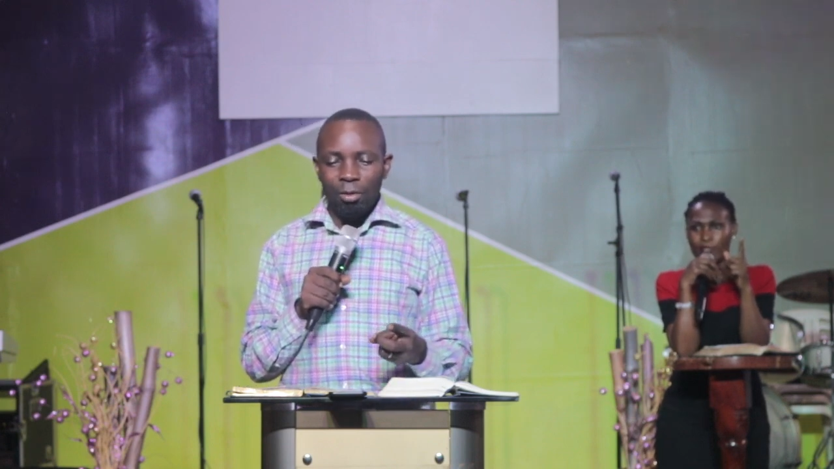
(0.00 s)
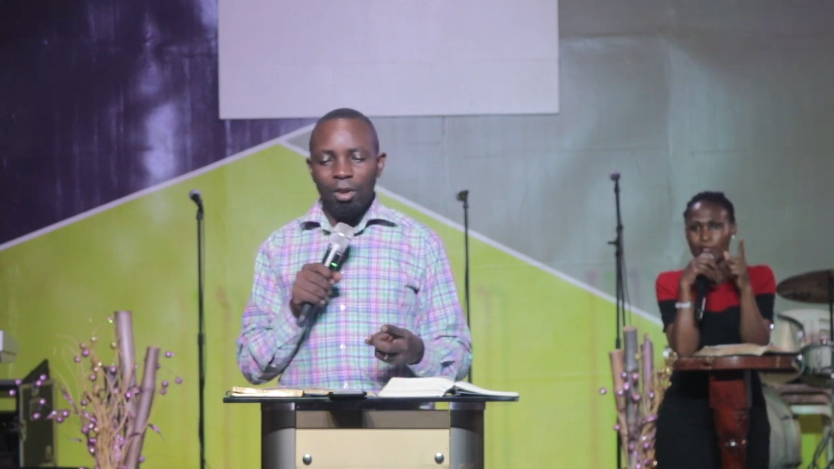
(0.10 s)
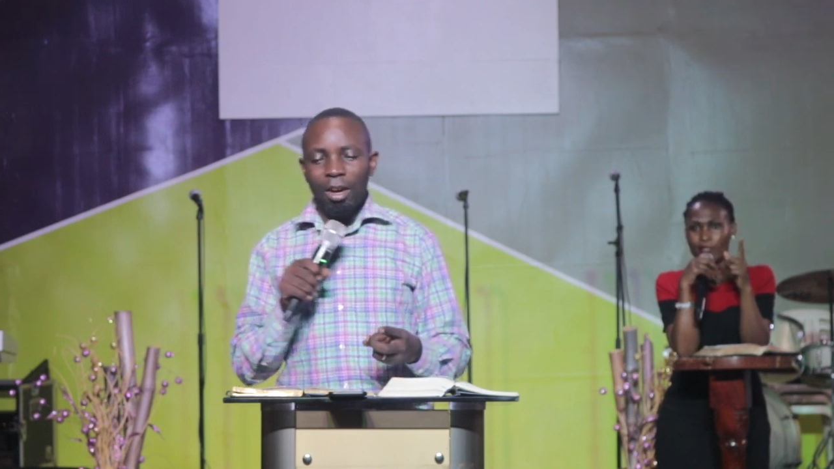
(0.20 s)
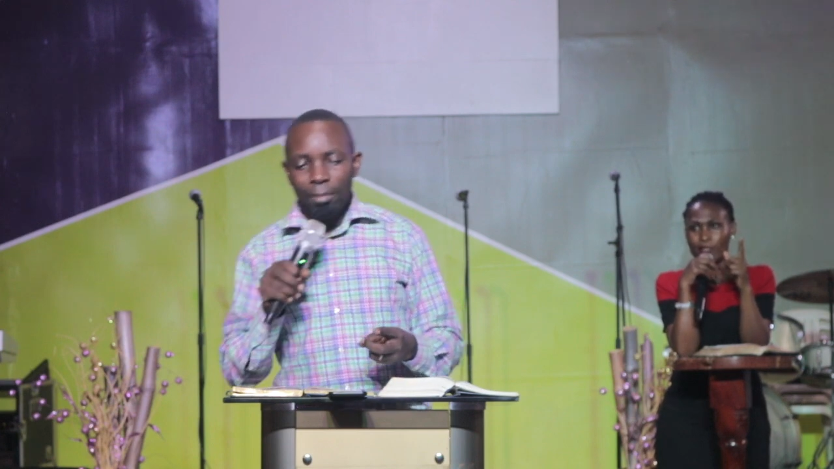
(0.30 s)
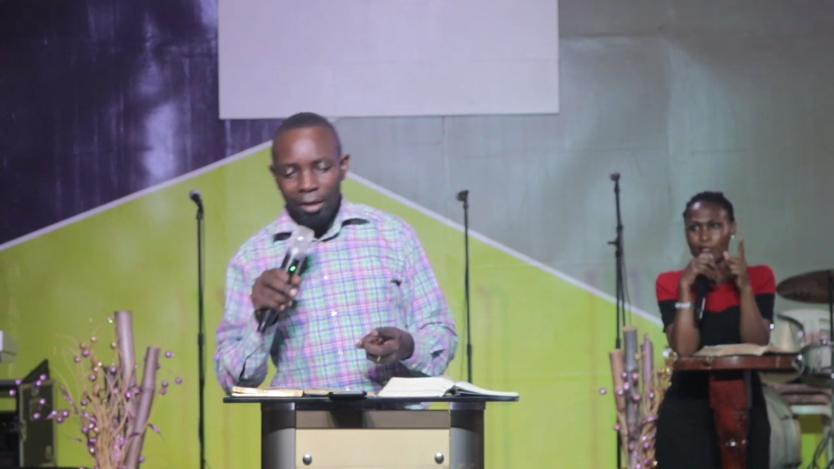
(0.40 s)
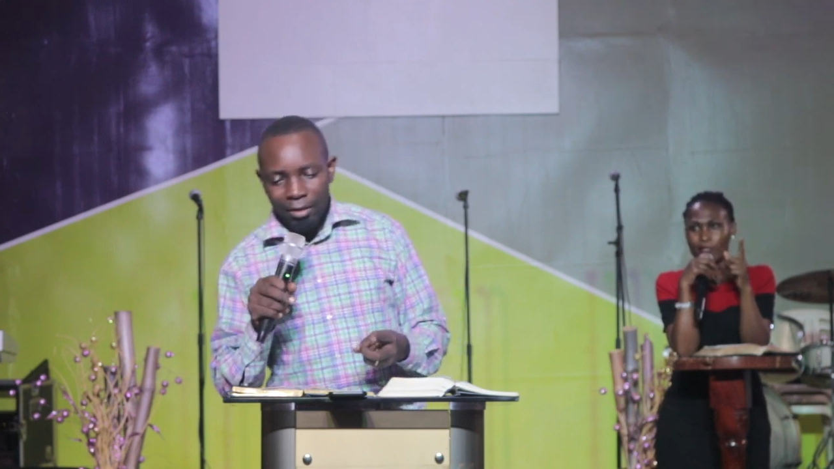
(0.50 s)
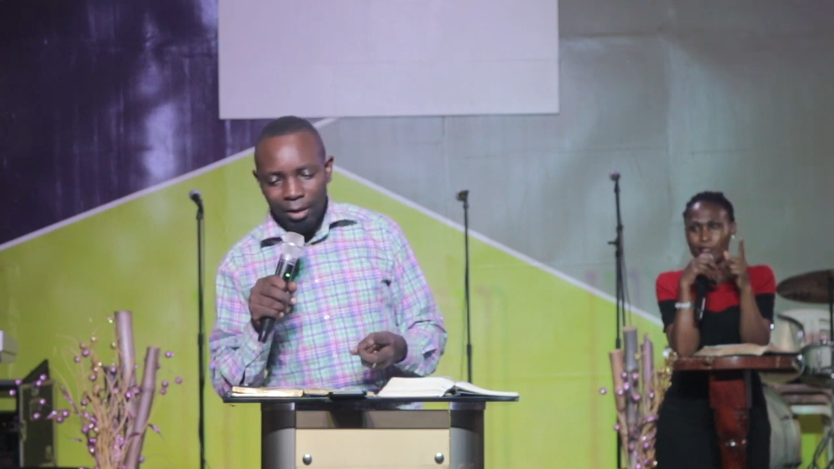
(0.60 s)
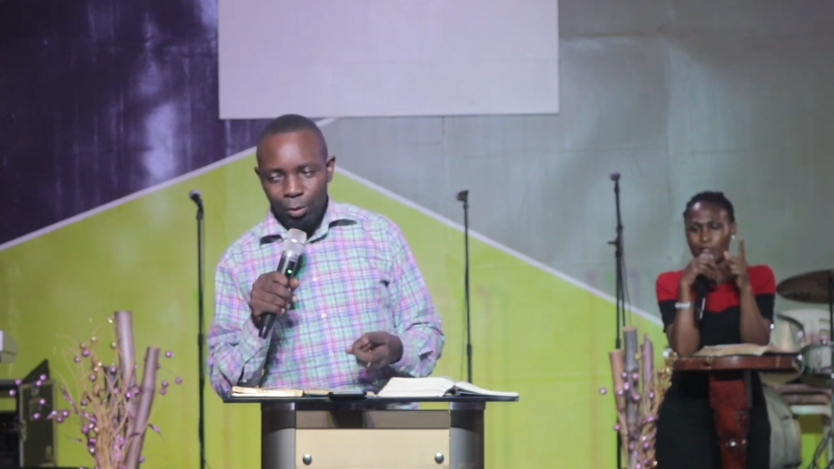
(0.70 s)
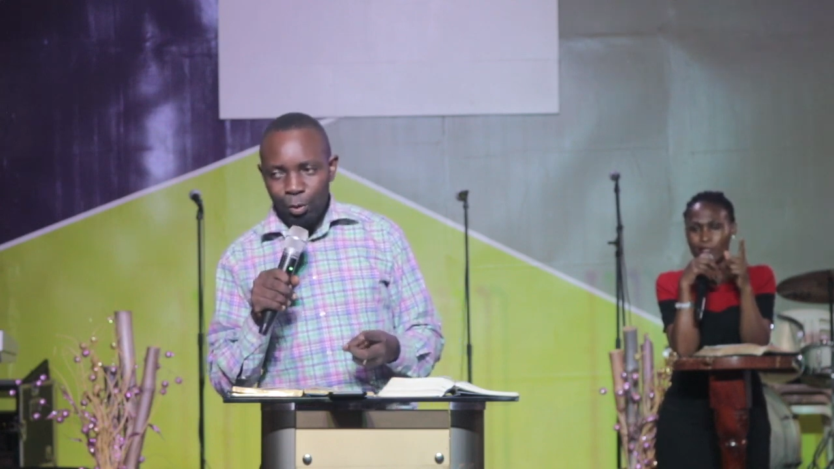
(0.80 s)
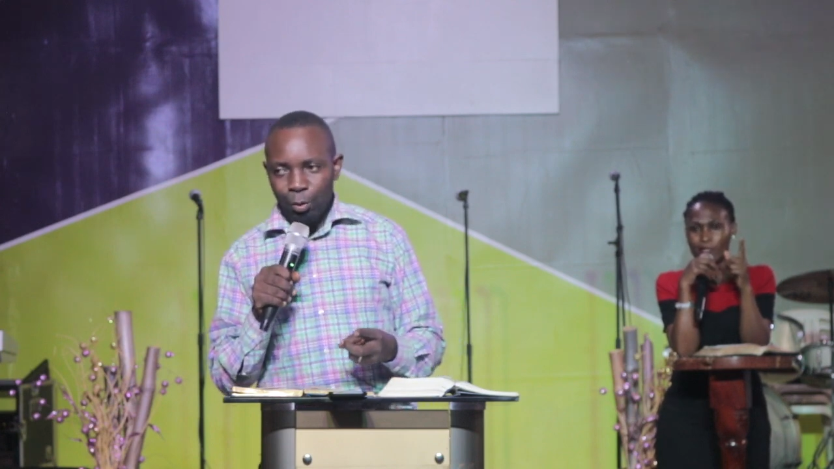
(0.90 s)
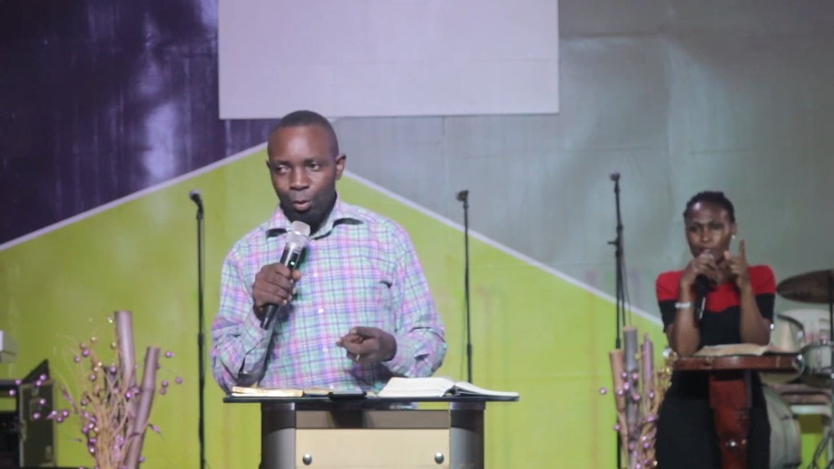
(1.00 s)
akugamba ssatu.